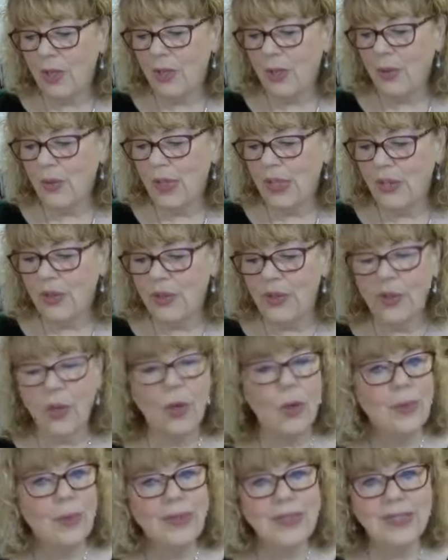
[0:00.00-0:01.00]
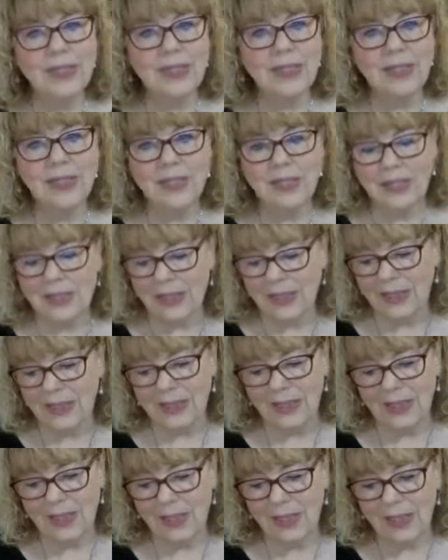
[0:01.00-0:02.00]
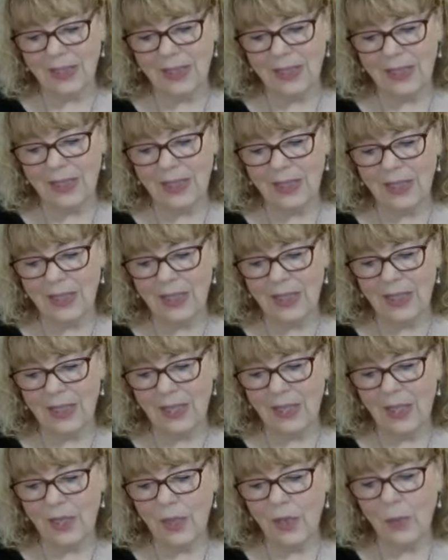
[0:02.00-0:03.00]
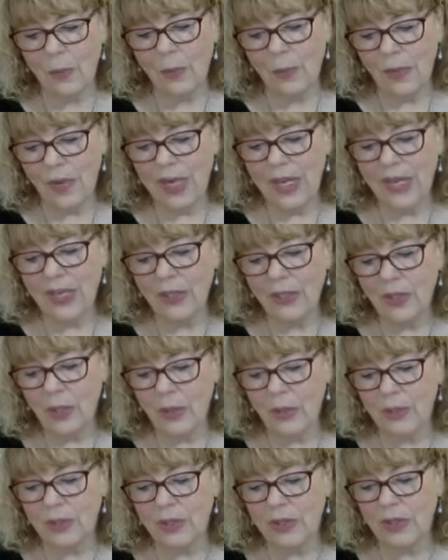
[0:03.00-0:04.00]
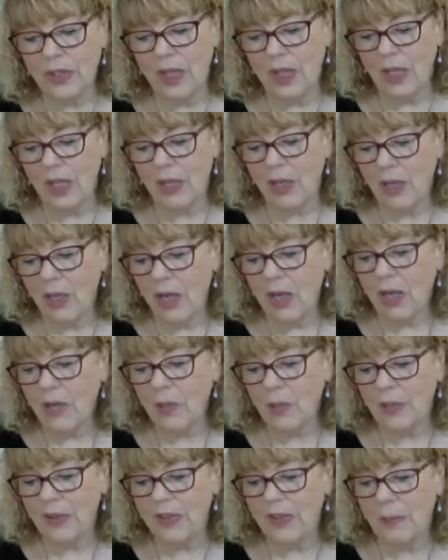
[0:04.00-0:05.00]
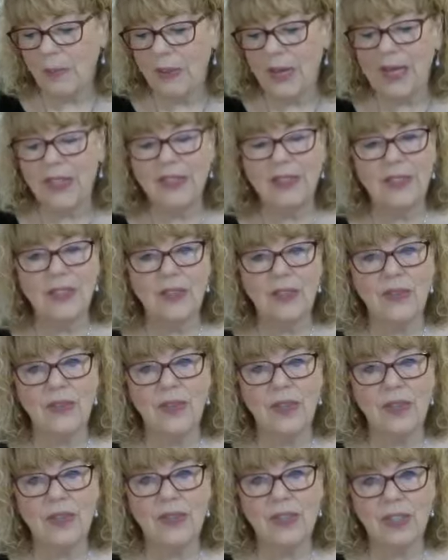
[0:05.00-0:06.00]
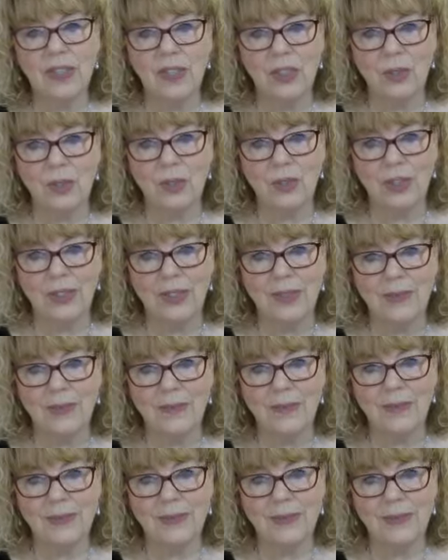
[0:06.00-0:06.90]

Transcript: you get no resistance. Your brain goes along with the positive delusion.